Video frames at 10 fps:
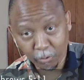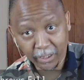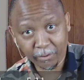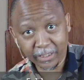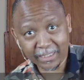
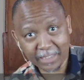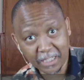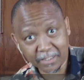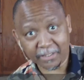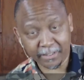way, when he
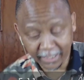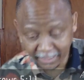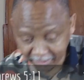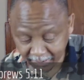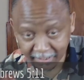says
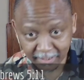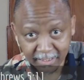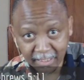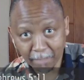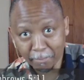this,
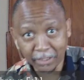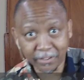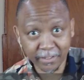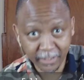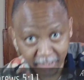
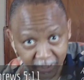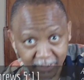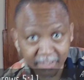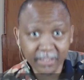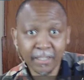about
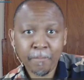this,